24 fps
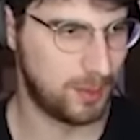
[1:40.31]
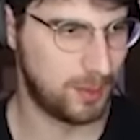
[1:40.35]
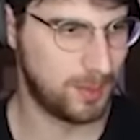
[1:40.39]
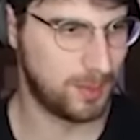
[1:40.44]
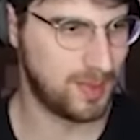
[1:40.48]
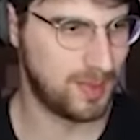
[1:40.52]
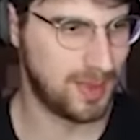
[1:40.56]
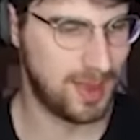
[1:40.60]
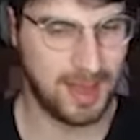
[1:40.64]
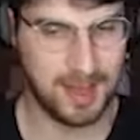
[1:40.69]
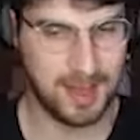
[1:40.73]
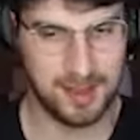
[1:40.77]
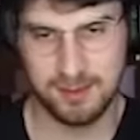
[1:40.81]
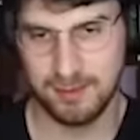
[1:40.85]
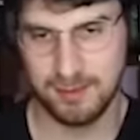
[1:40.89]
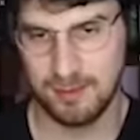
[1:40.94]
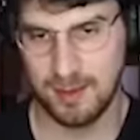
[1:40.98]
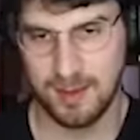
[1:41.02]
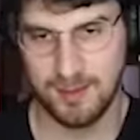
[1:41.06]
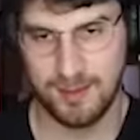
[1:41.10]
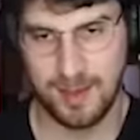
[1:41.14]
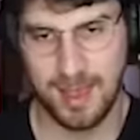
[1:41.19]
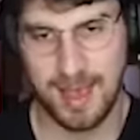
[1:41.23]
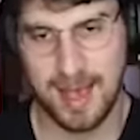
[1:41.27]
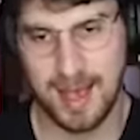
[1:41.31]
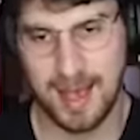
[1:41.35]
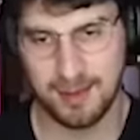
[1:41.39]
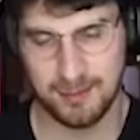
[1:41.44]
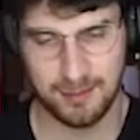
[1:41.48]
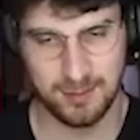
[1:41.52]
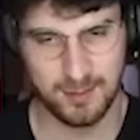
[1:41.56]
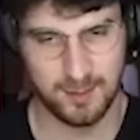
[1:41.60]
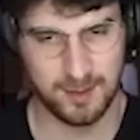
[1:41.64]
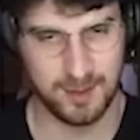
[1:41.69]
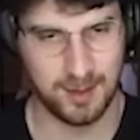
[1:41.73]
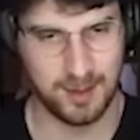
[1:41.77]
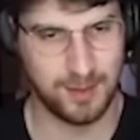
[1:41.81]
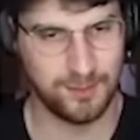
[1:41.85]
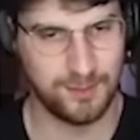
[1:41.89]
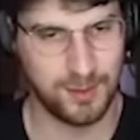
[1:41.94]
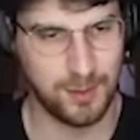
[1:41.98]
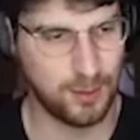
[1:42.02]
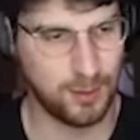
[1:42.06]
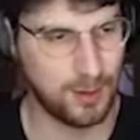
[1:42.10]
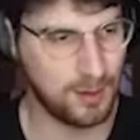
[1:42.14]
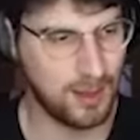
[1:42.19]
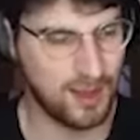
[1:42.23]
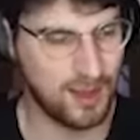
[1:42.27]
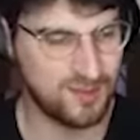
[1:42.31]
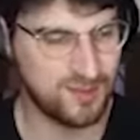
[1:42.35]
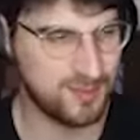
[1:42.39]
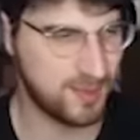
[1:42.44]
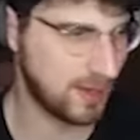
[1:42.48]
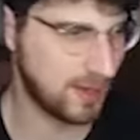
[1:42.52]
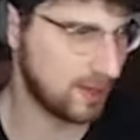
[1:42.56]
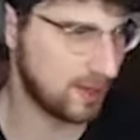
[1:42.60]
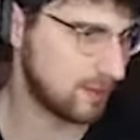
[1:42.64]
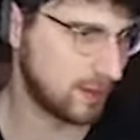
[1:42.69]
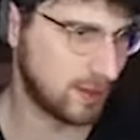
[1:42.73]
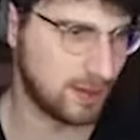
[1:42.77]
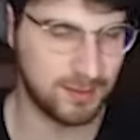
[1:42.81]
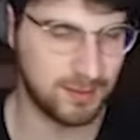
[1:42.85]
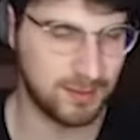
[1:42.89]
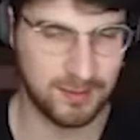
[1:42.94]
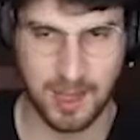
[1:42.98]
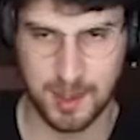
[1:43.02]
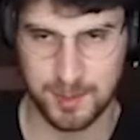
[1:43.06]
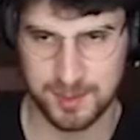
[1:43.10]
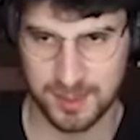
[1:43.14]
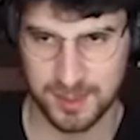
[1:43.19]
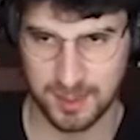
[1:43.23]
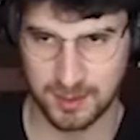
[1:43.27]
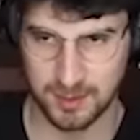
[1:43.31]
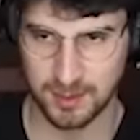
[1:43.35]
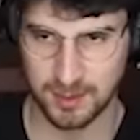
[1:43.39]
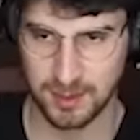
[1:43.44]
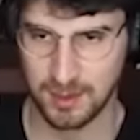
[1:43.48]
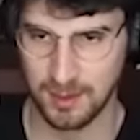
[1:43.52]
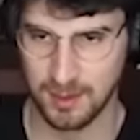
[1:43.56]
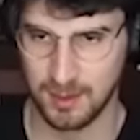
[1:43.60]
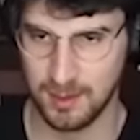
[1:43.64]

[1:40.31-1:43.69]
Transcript: I mean, it has to be. If your life begins at conception,